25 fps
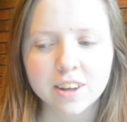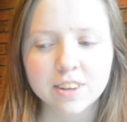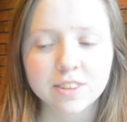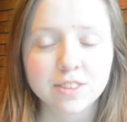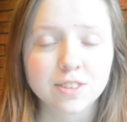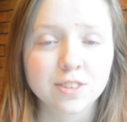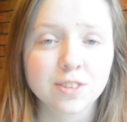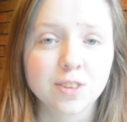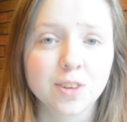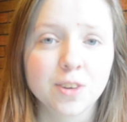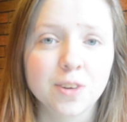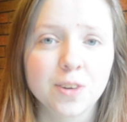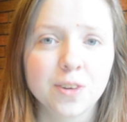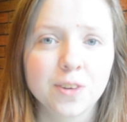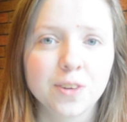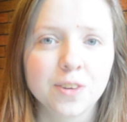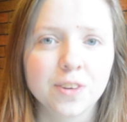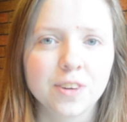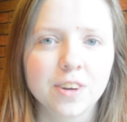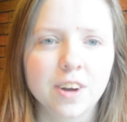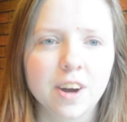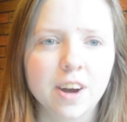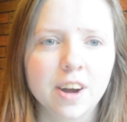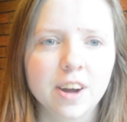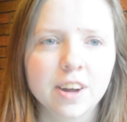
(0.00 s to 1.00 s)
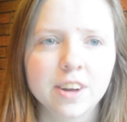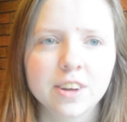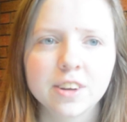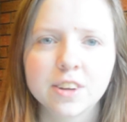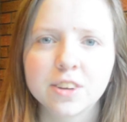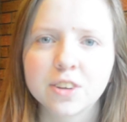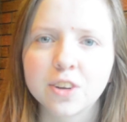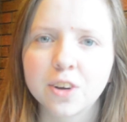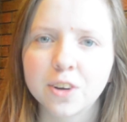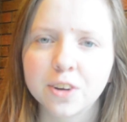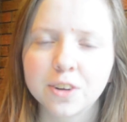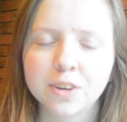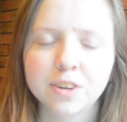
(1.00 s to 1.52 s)
So I
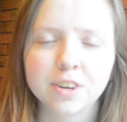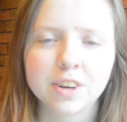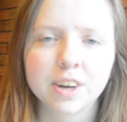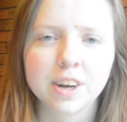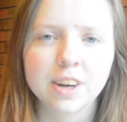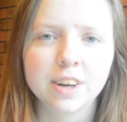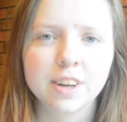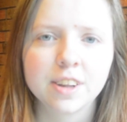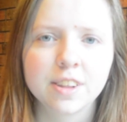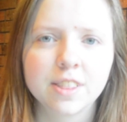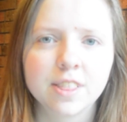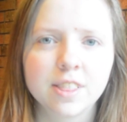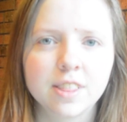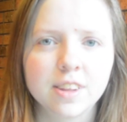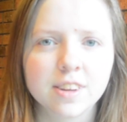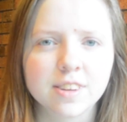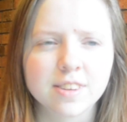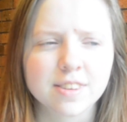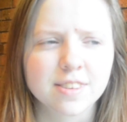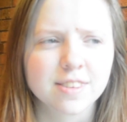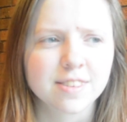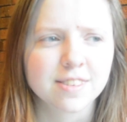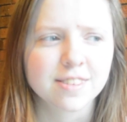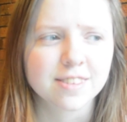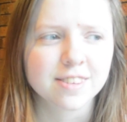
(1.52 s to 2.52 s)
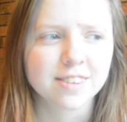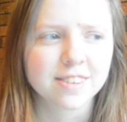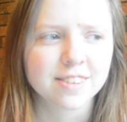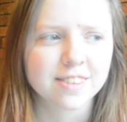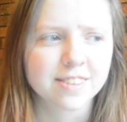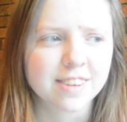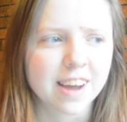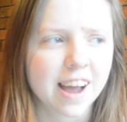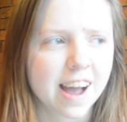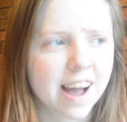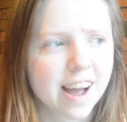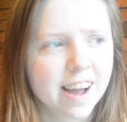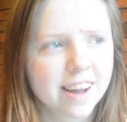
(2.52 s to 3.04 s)
co-created this
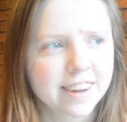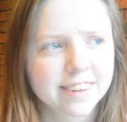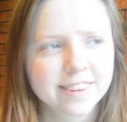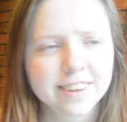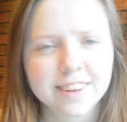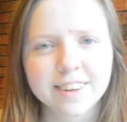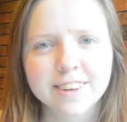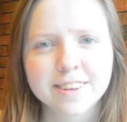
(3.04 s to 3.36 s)
tag,